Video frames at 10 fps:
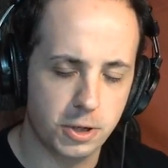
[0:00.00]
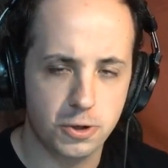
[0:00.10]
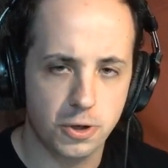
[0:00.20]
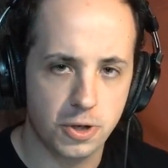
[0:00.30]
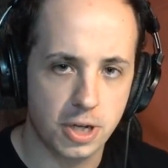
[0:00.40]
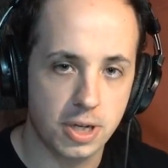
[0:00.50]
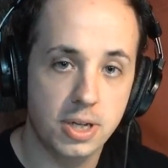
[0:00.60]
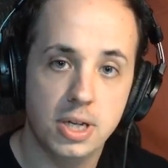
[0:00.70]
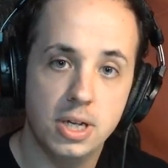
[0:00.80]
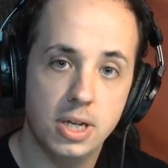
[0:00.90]
can show you,
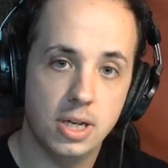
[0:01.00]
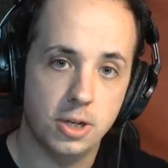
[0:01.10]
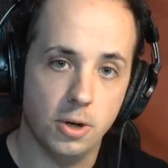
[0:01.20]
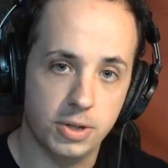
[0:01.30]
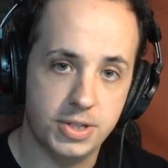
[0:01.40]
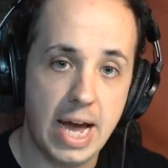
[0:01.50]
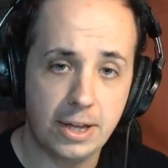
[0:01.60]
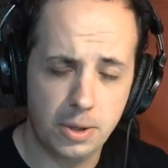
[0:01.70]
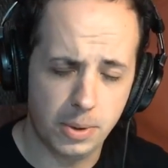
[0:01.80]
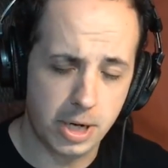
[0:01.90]

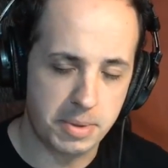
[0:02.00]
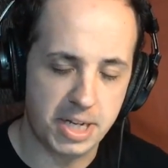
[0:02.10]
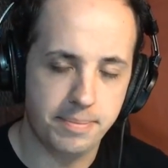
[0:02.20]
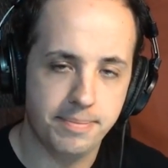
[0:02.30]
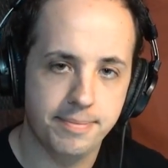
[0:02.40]
exactly what I mean.